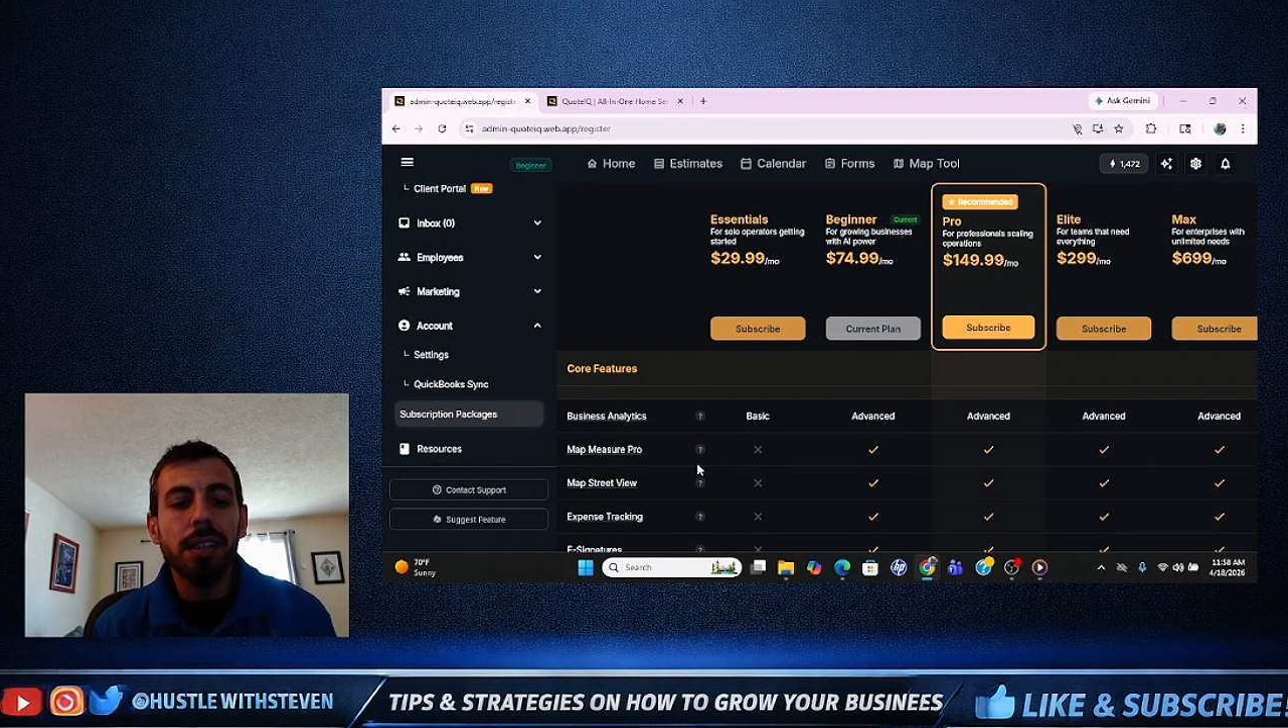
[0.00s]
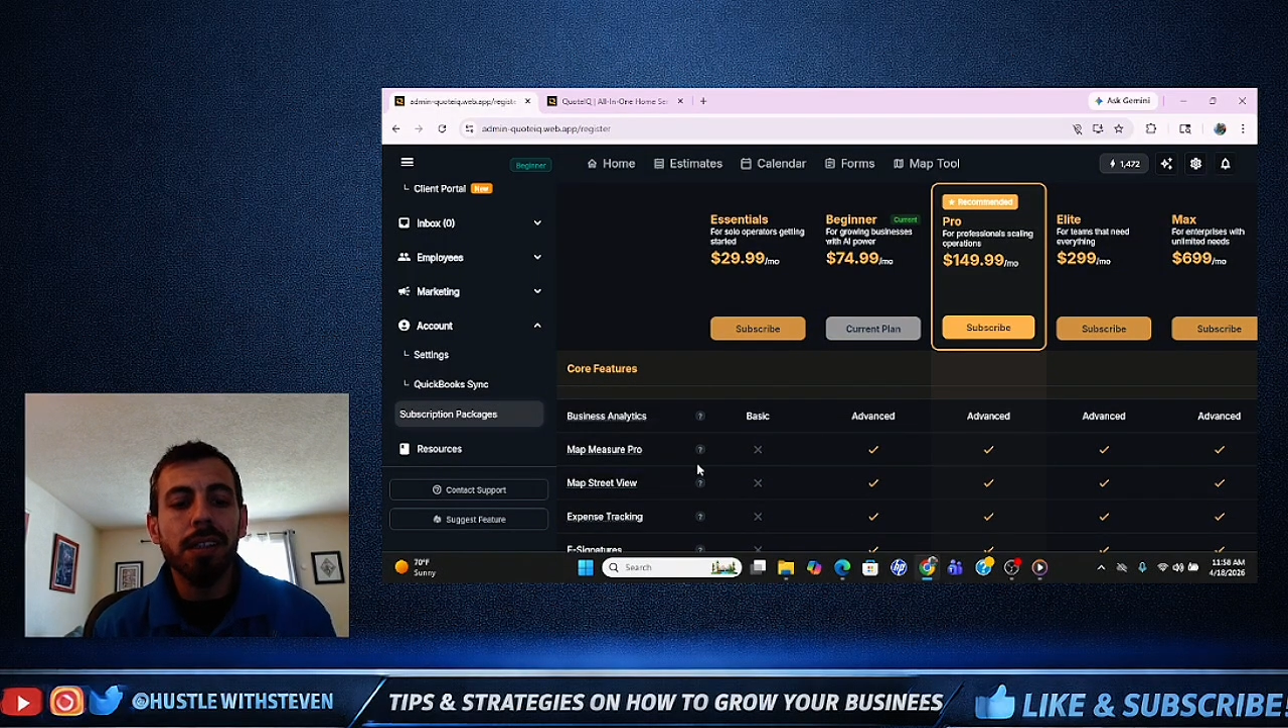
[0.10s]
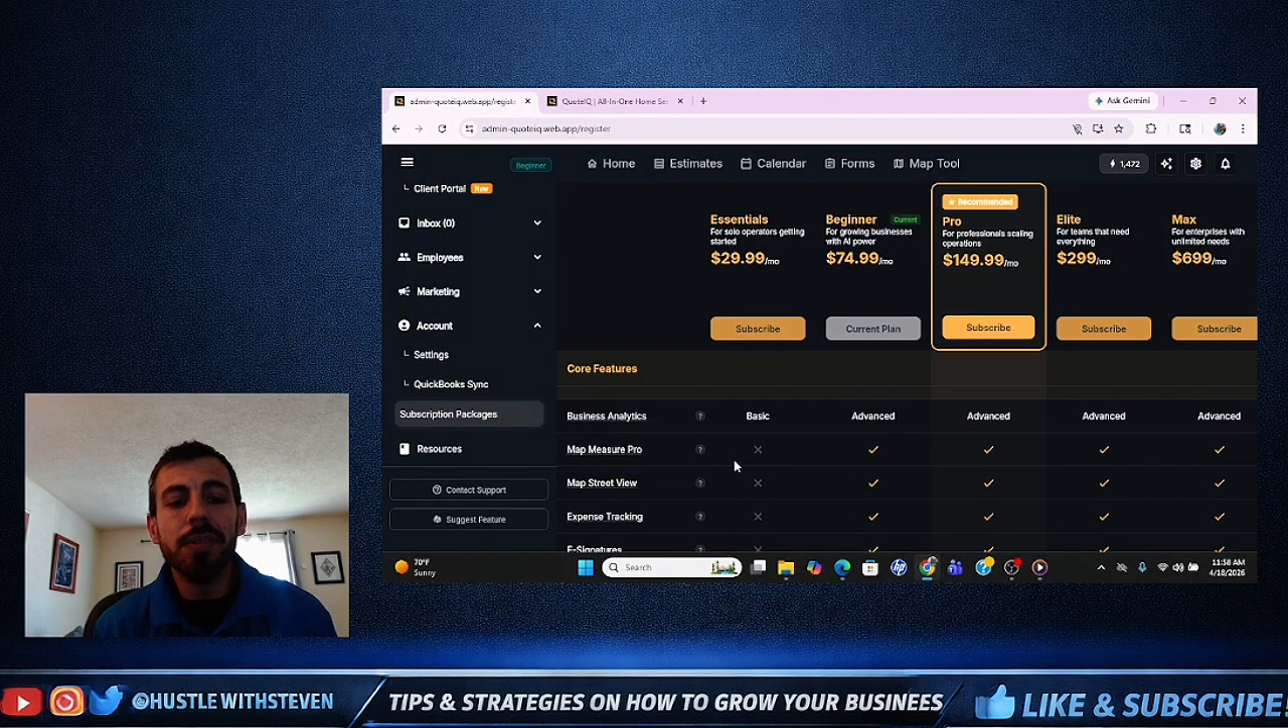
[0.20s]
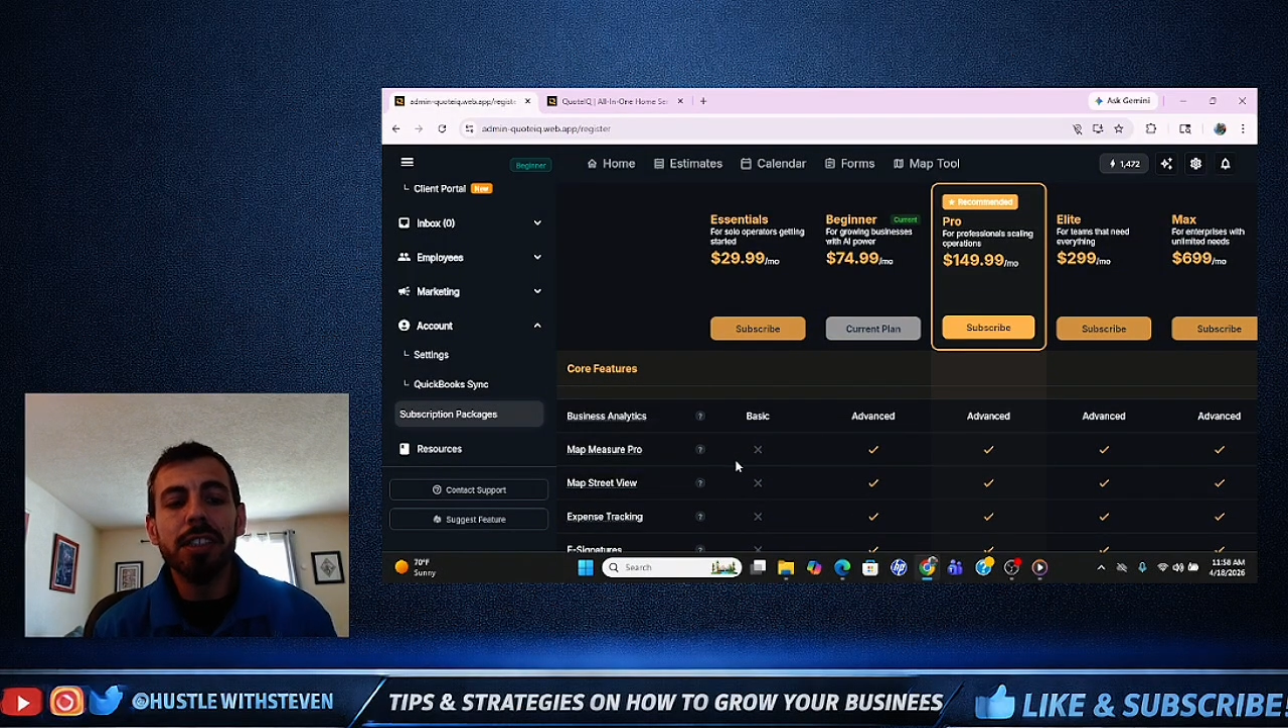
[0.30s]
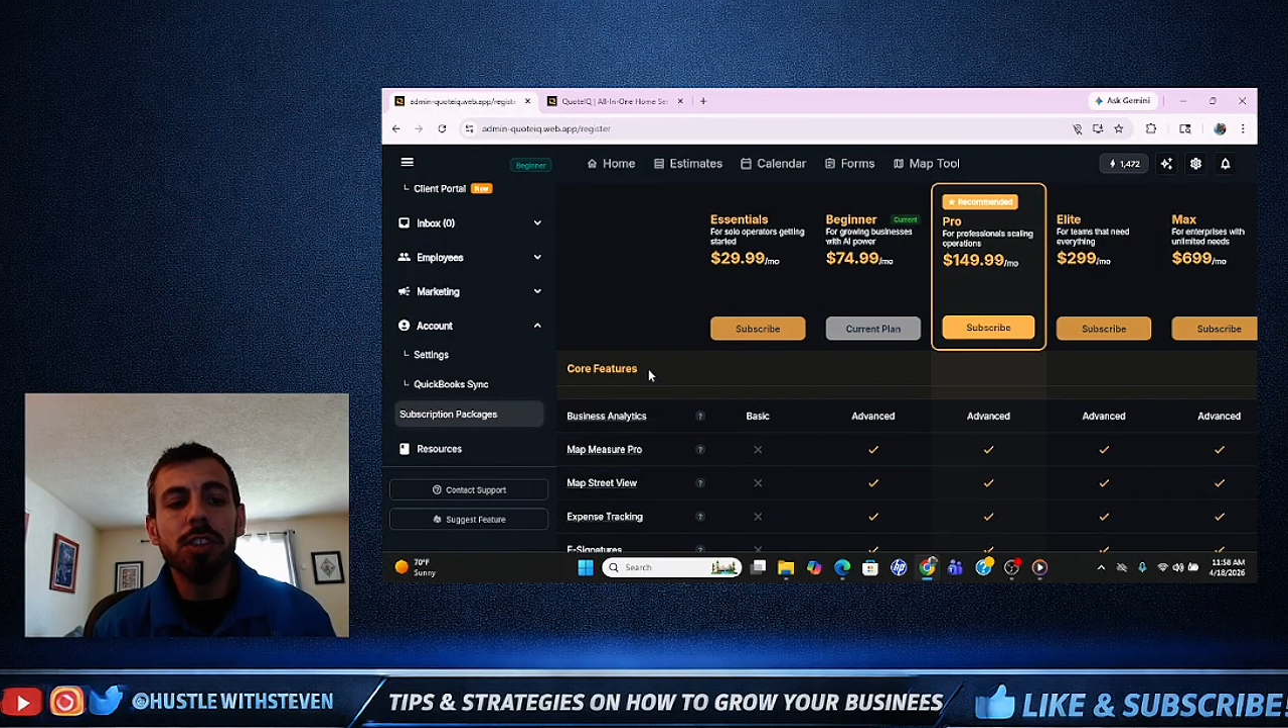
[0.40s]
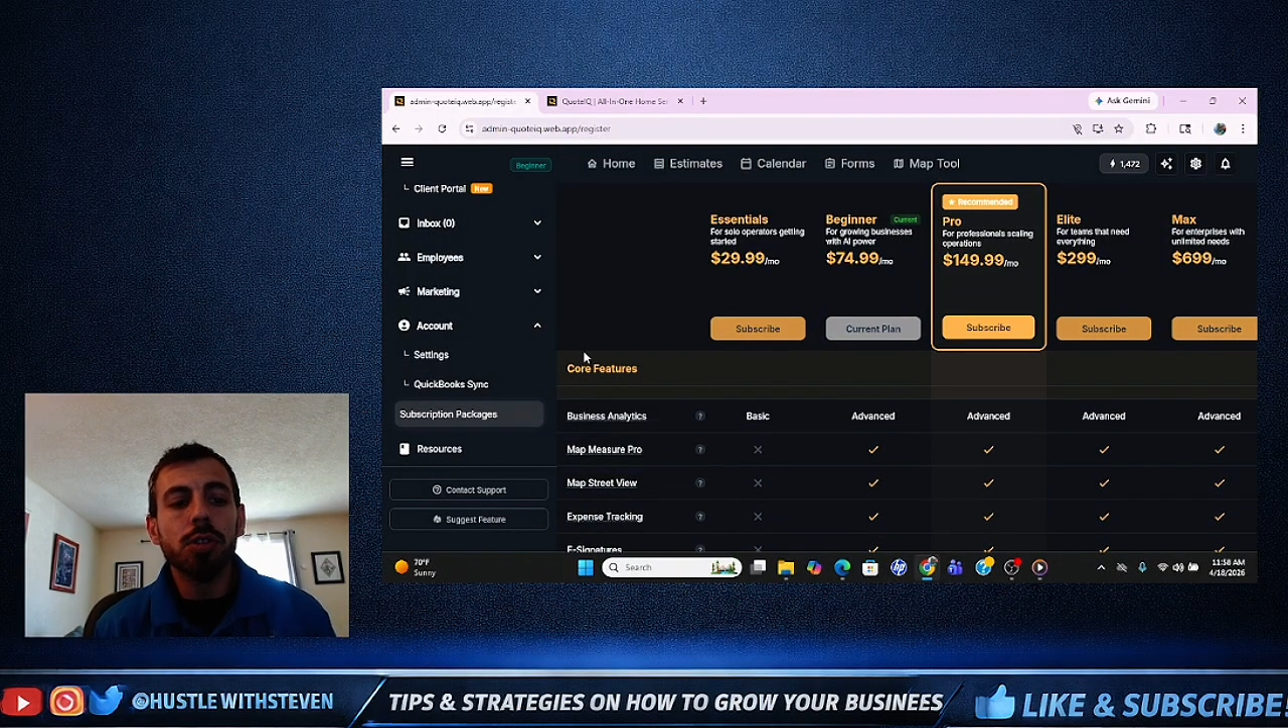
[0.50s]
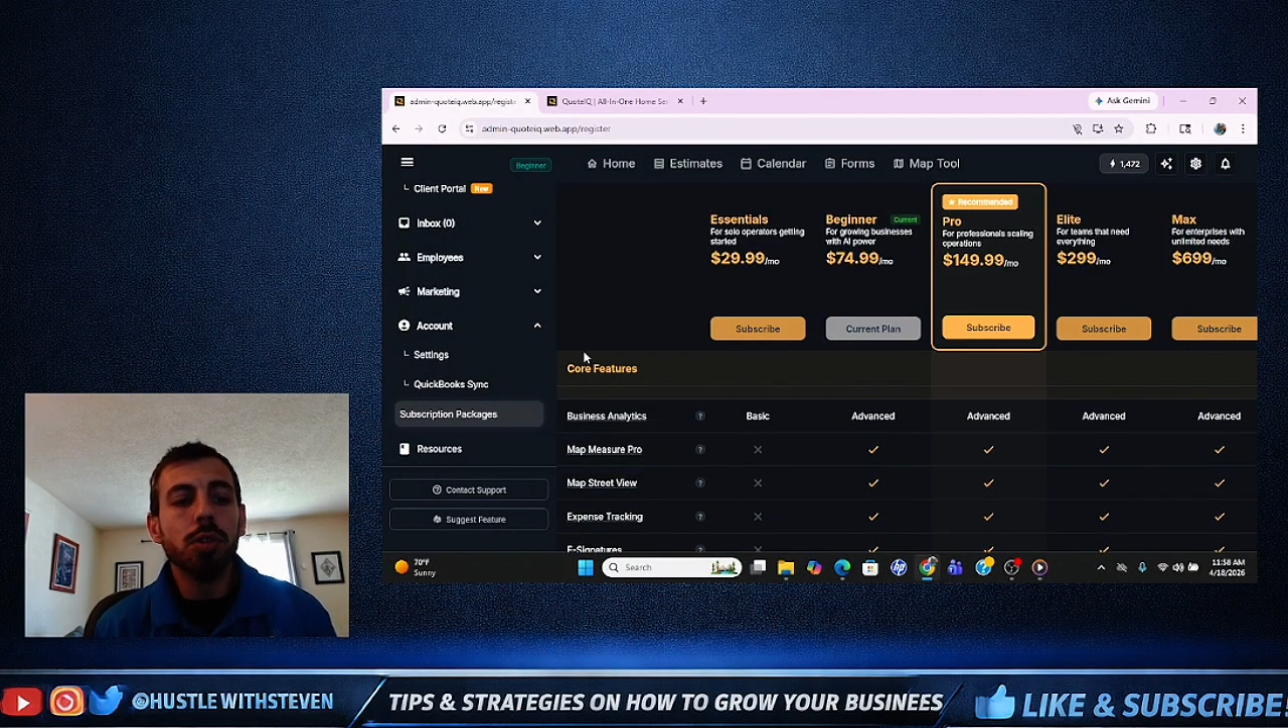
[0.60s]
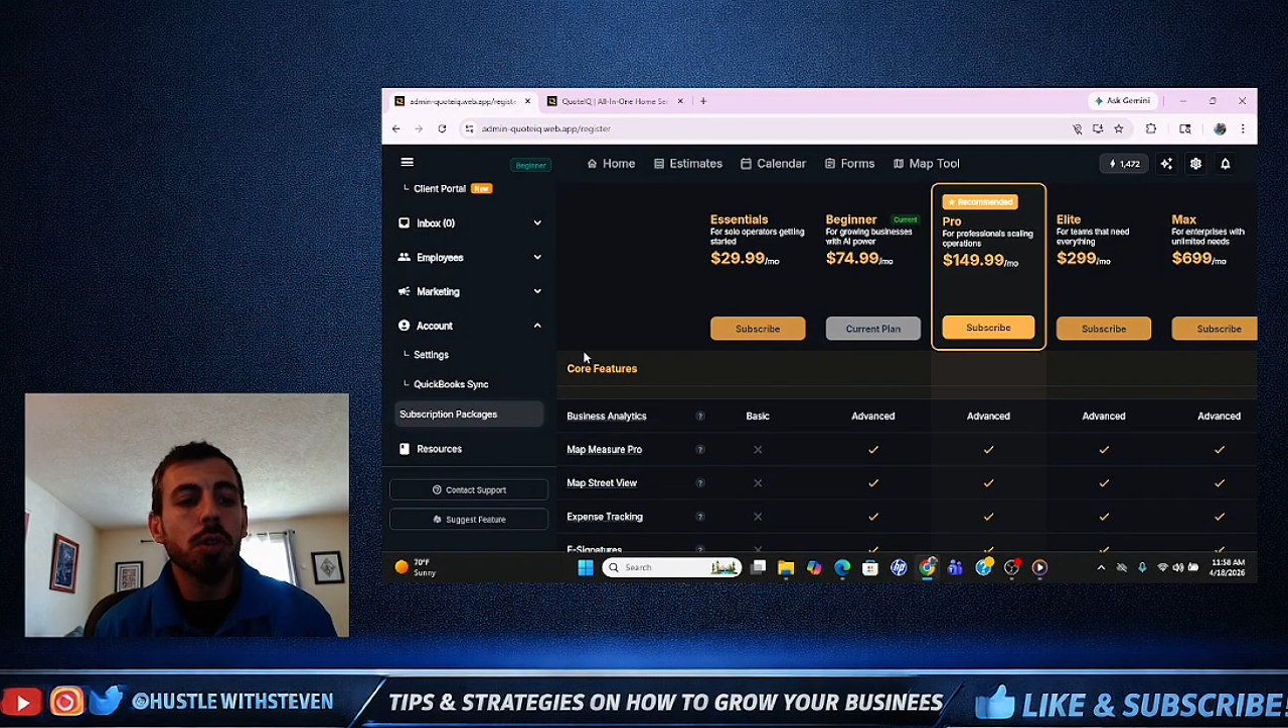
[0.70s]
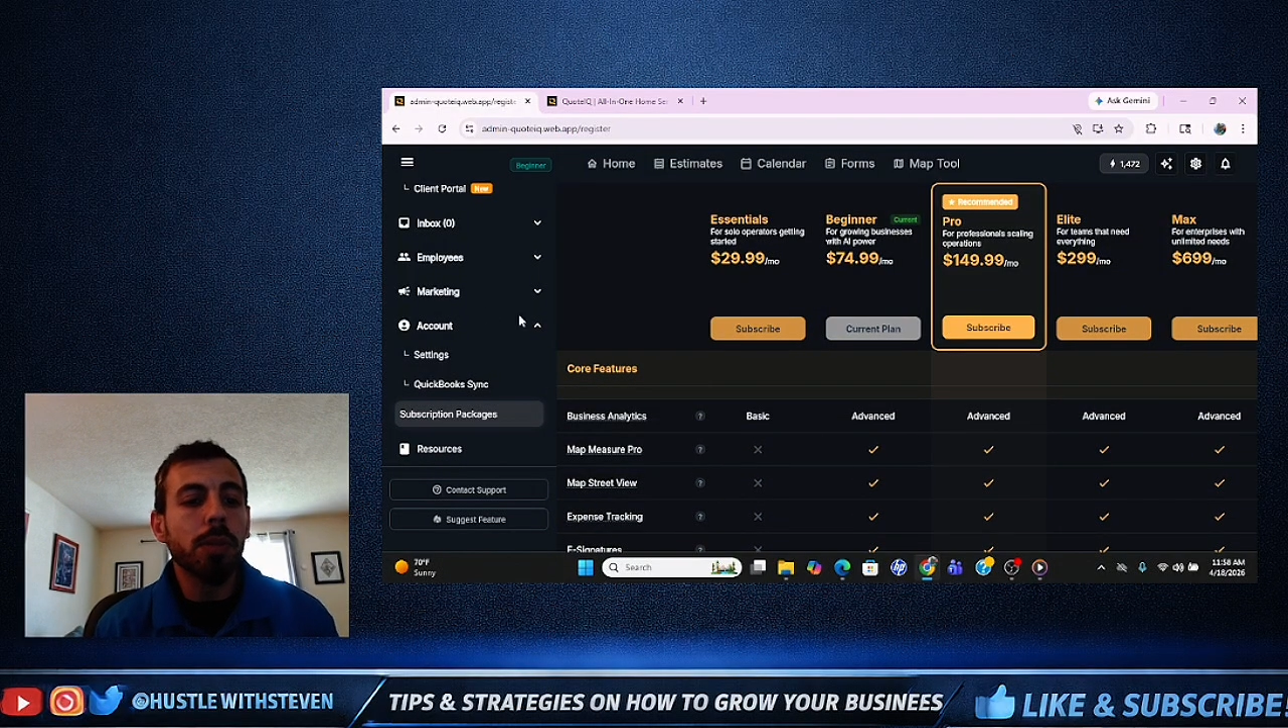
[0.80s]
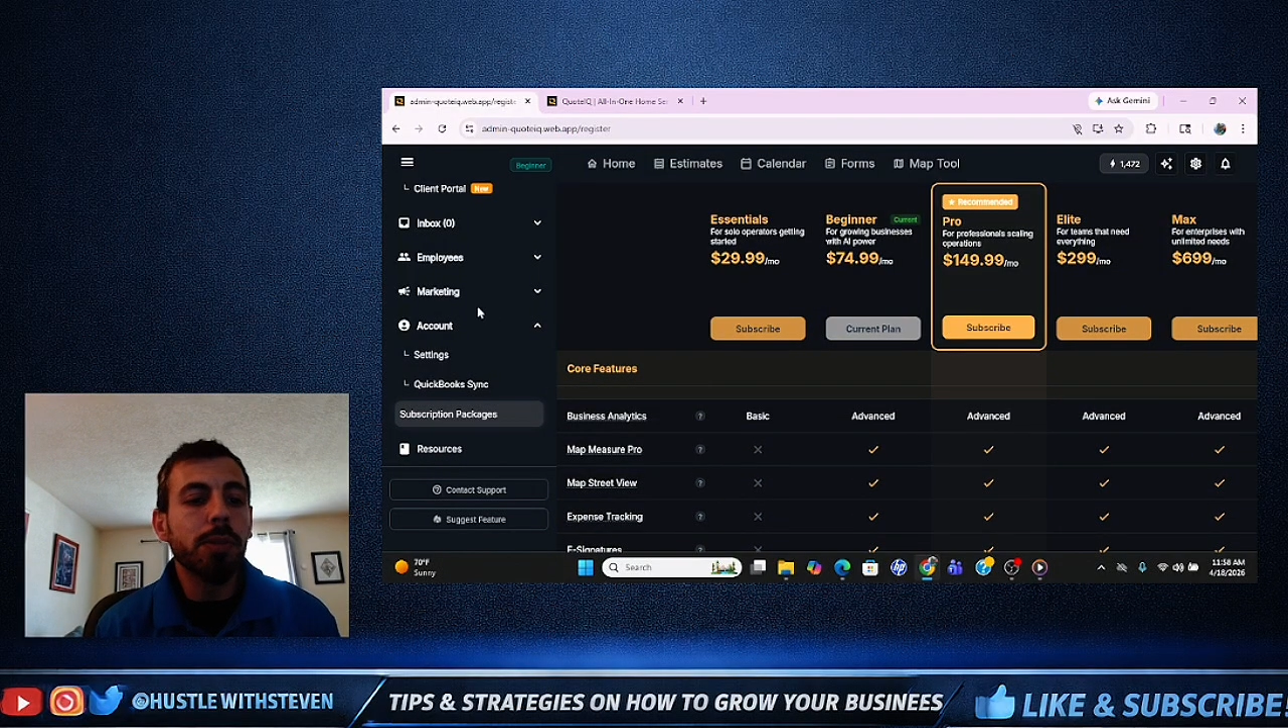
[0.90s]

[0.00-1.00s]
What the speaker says: This tool, let me